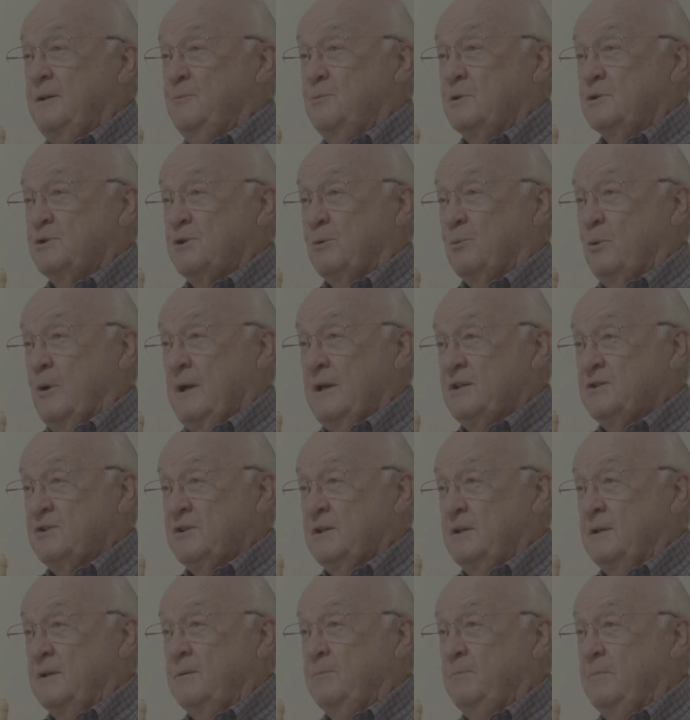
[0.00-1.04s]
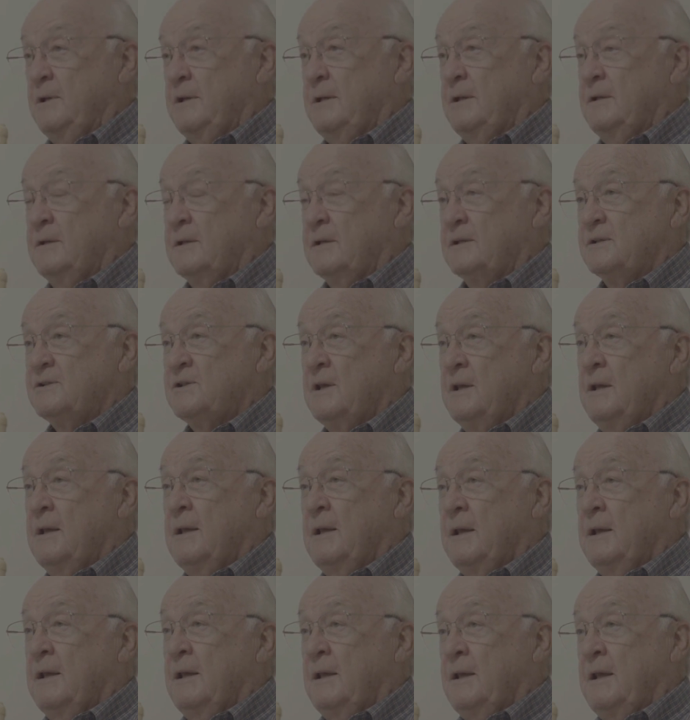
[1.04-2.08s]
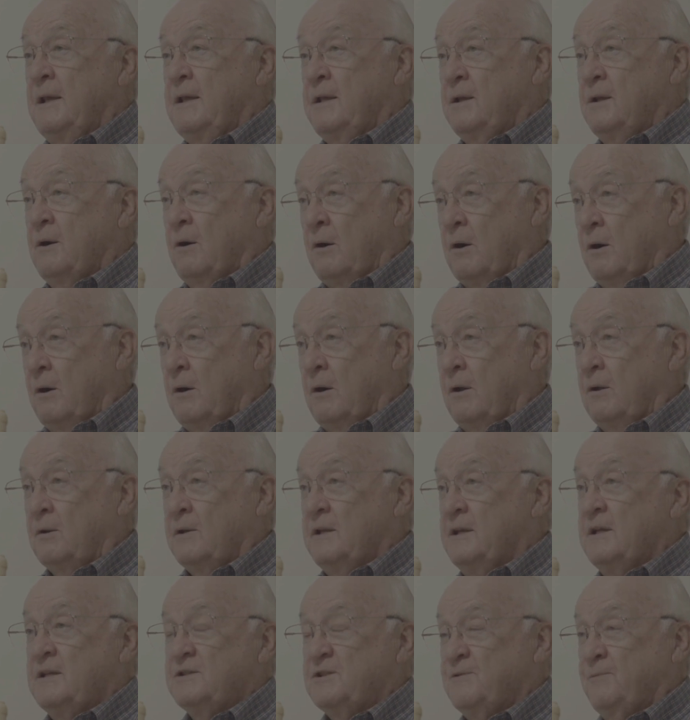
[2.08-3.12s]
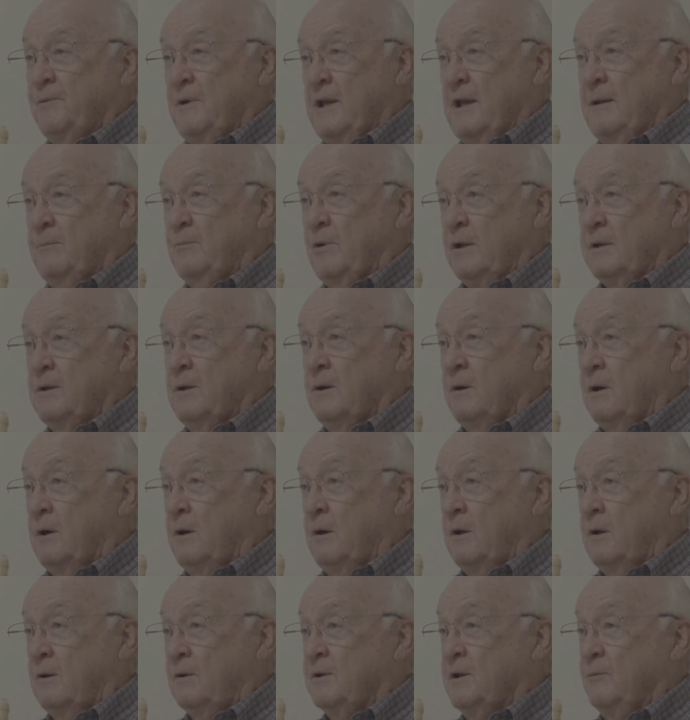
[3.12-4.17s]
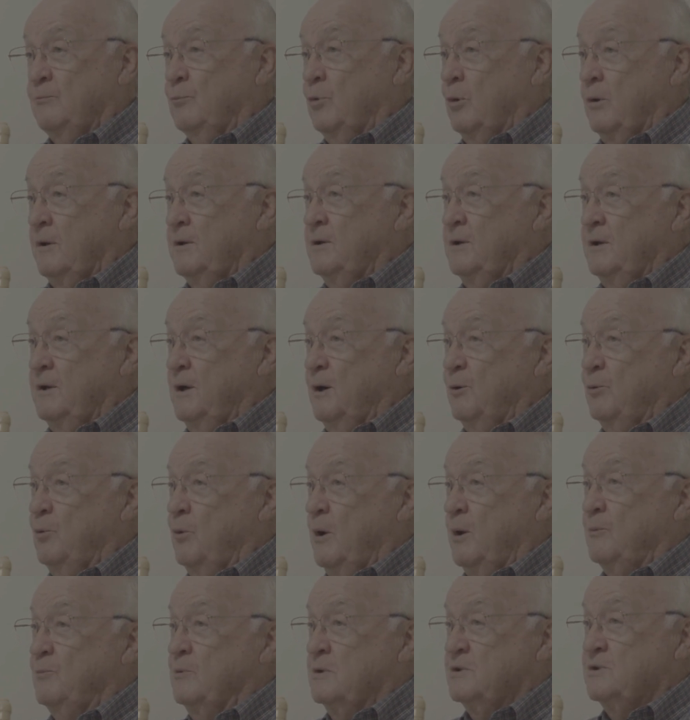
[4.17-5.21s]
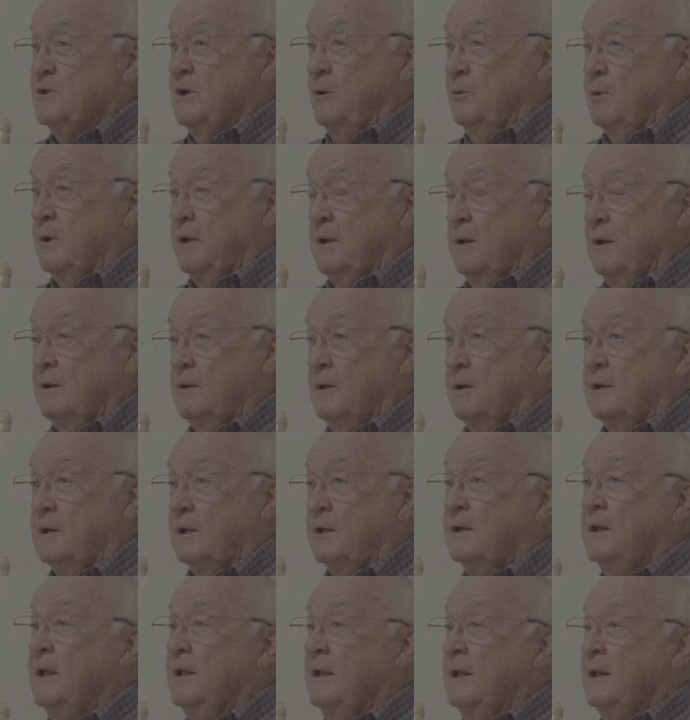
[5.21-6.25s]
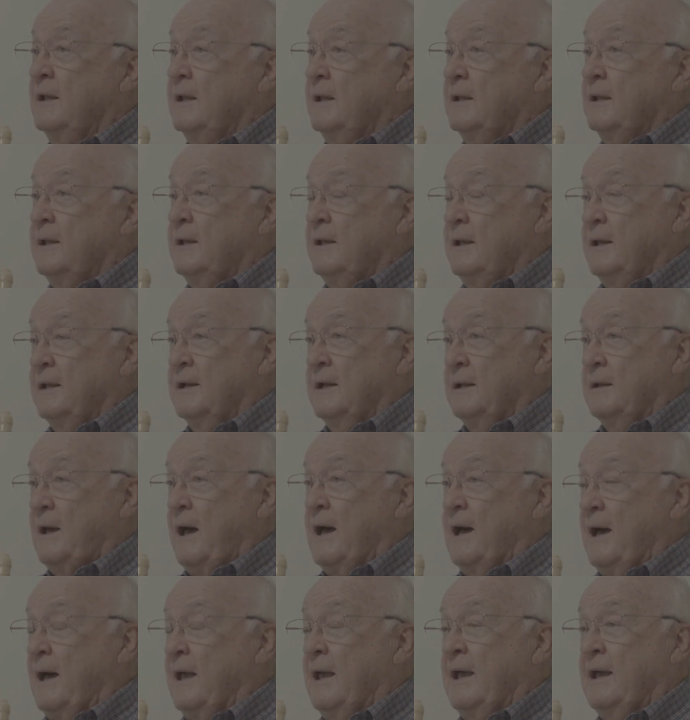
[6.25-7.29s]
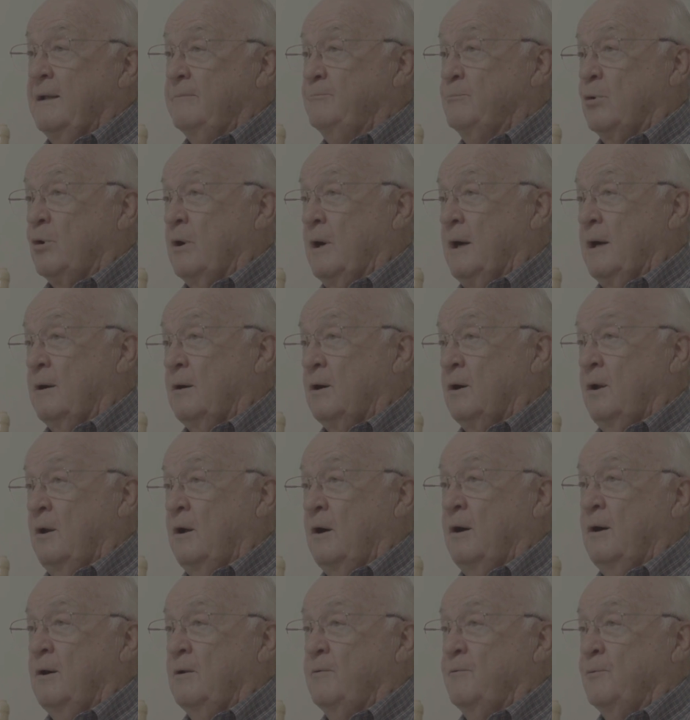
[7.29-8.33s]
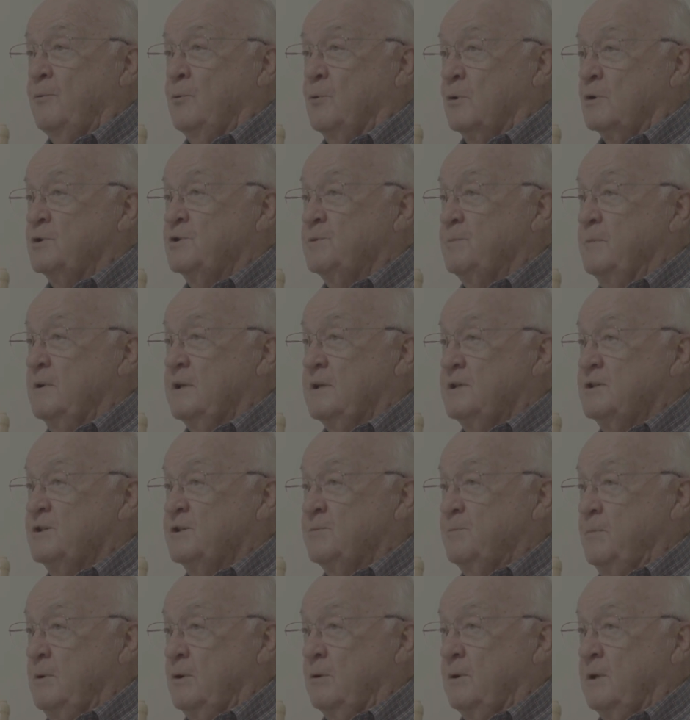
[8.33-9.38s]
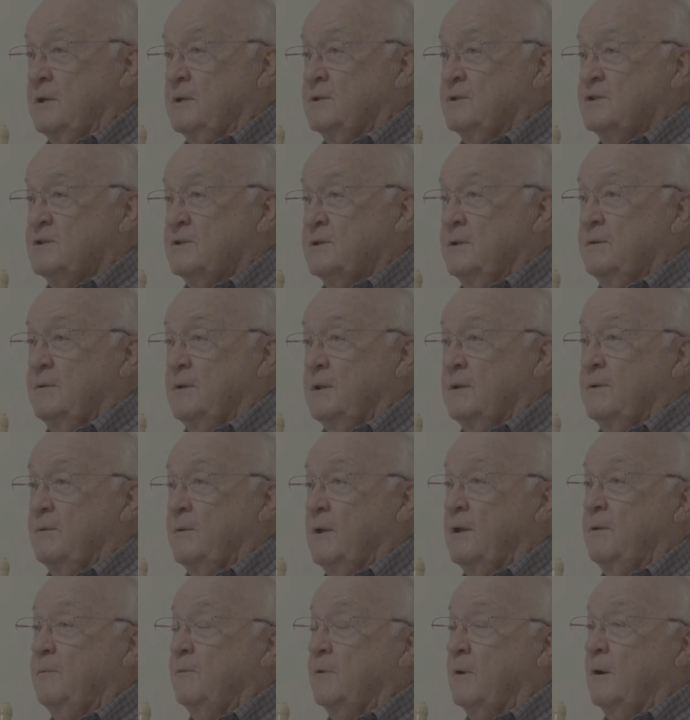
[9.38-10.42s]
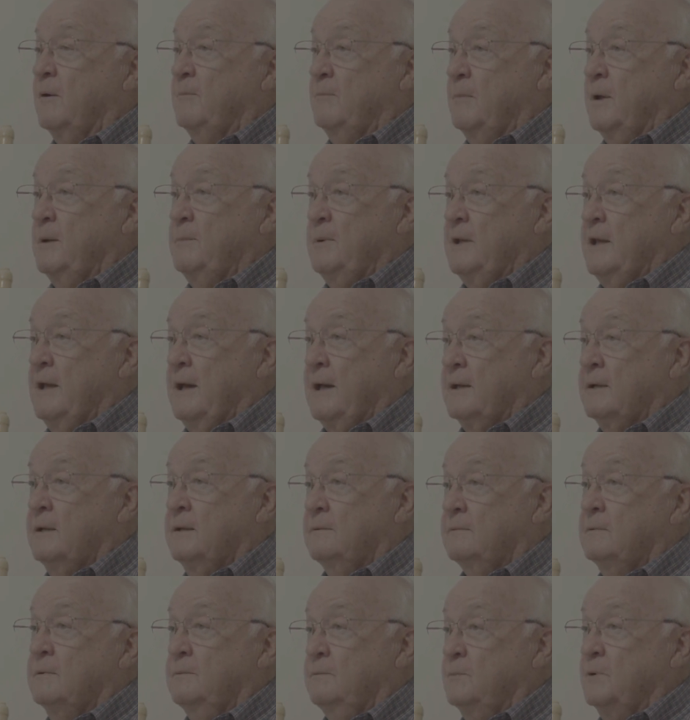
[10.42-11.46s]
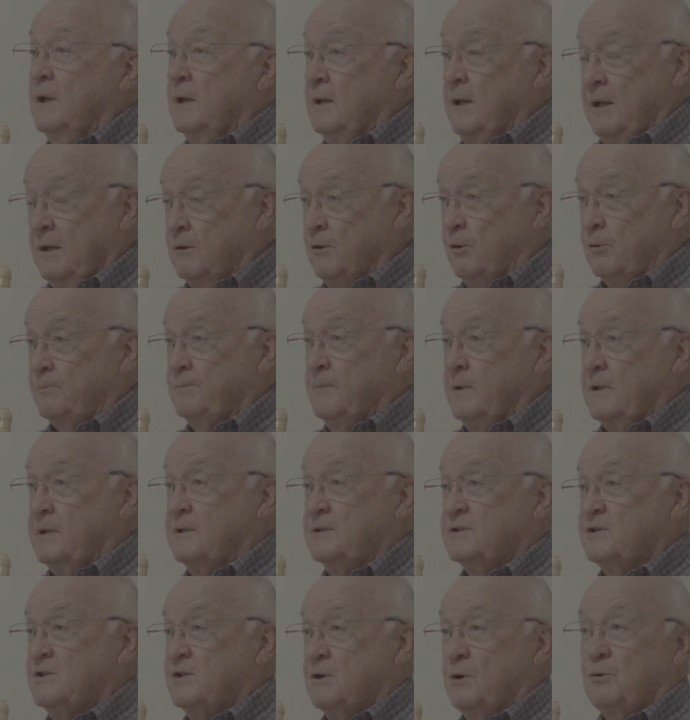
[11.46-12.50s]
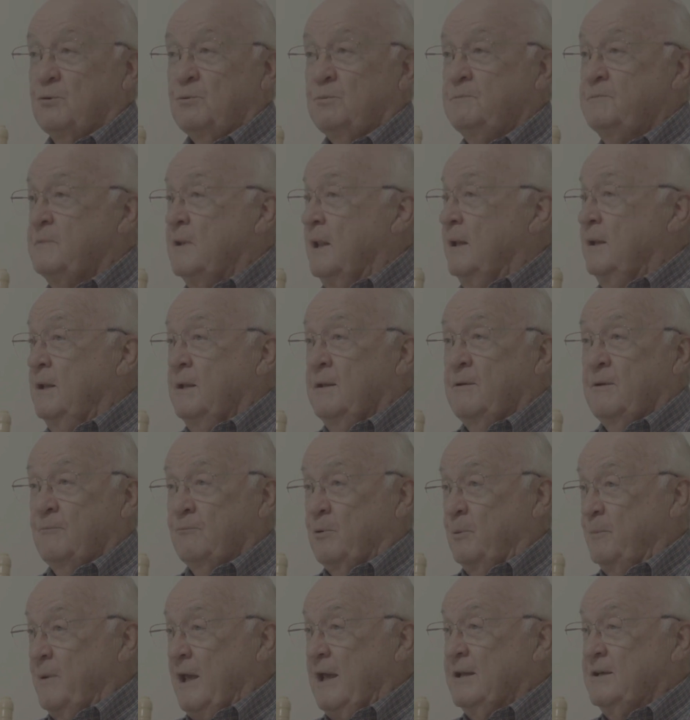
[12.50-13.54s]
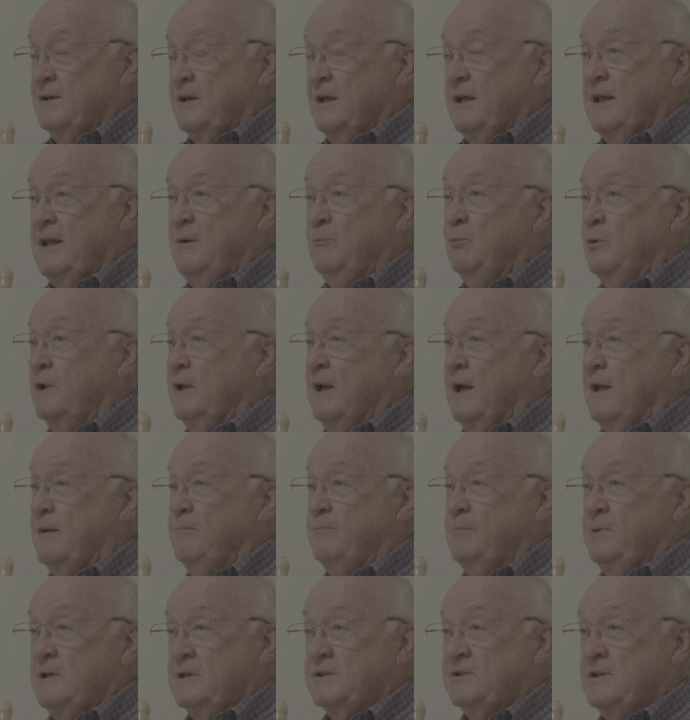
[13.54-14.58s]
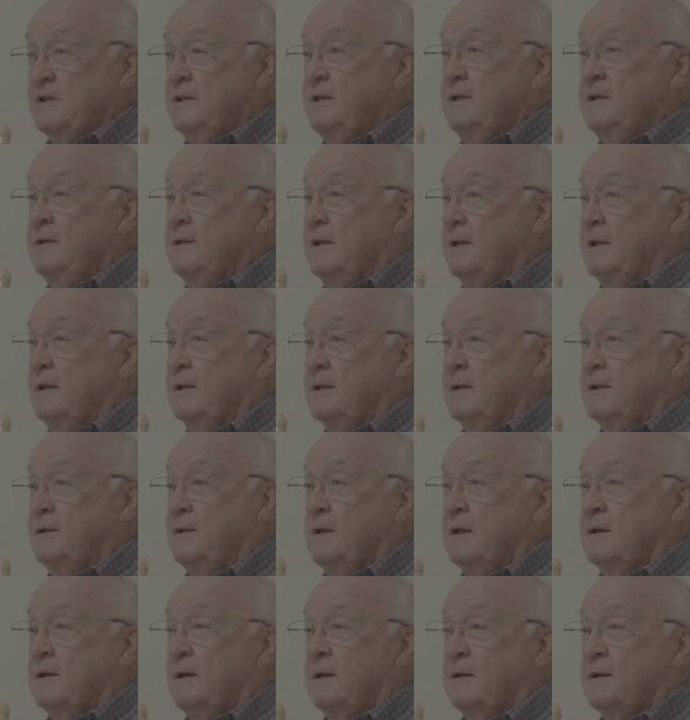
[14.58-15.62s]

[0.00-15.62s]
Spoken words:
was arrested, because he called and his family called and wanted to know what was going on. And I had prior law enforcement experience, and they thought maybe I could help. And so from that day, we got busy and